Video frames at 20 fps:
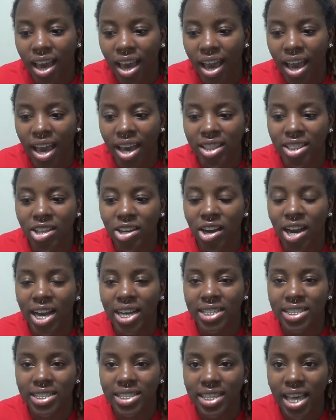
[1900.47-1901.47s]
after
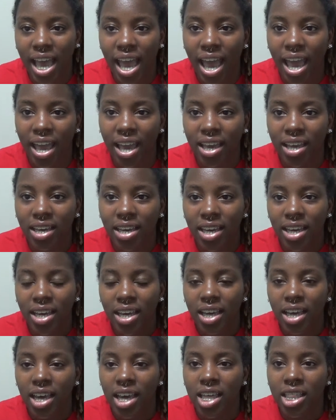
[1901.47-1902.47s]
I sat
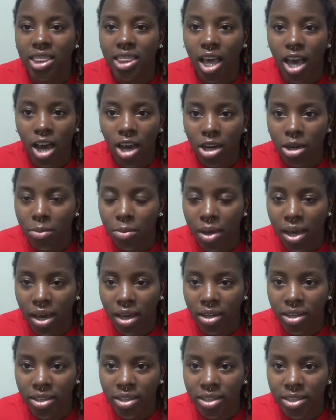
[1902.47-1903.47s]
and thought
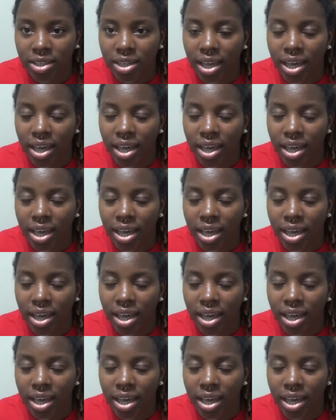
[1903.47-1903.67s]
about it,